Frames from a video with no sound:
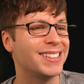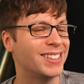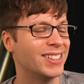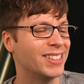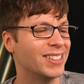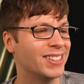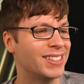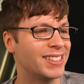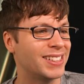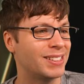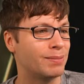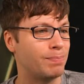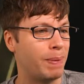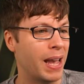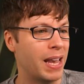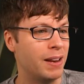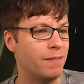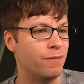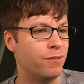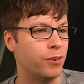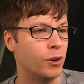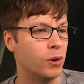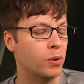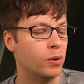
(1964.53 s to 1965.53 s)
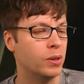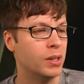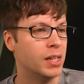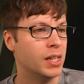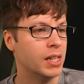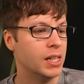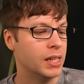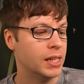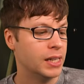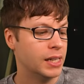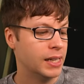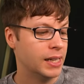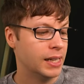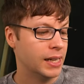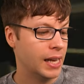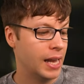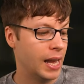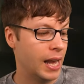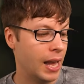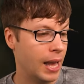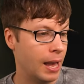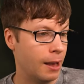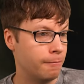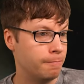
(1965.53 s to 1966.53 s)
just painful.
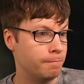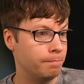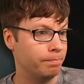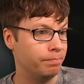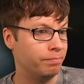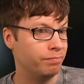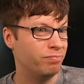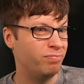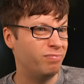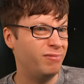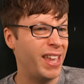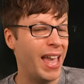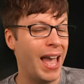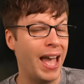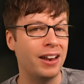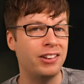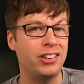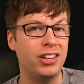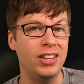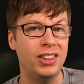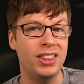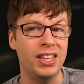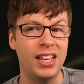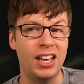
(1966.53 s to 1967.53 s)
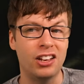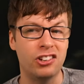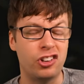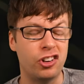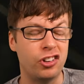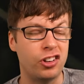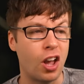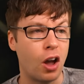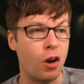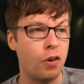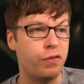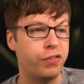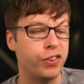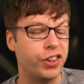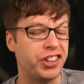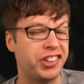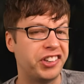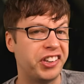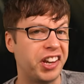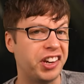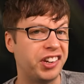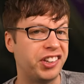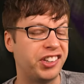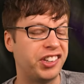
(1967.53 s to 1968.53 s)
Um, yeah, do you think I should go for the
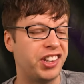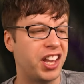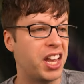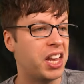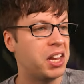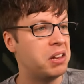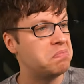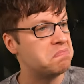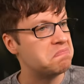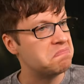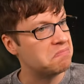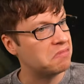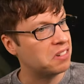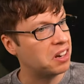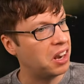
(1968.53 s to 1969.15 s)
60?